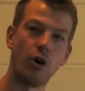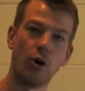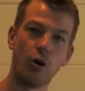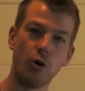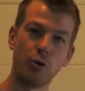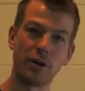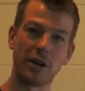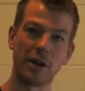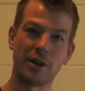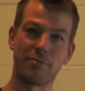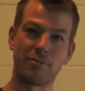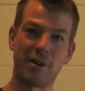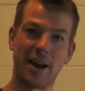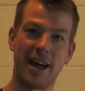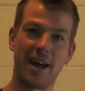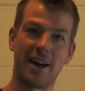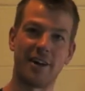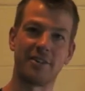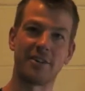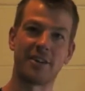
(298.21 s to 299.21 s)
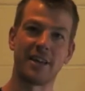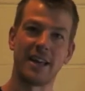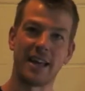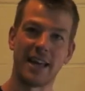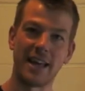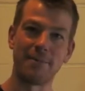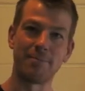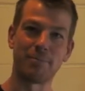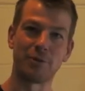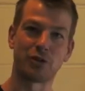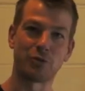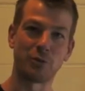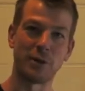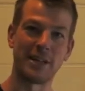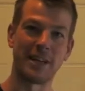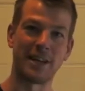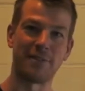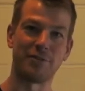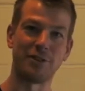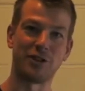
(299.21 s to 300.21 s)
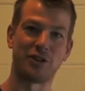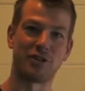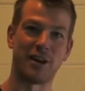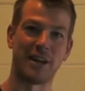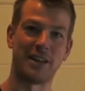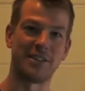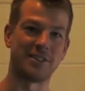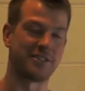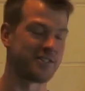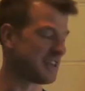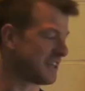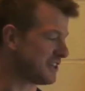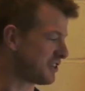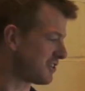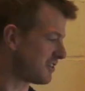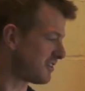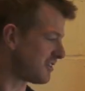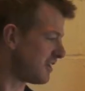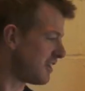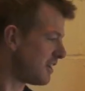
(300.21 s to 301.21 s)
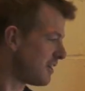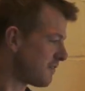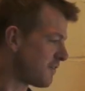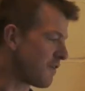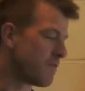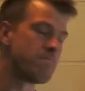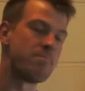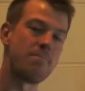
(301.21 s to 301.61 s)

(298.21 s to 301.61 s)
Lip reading: all year round, in between every training session for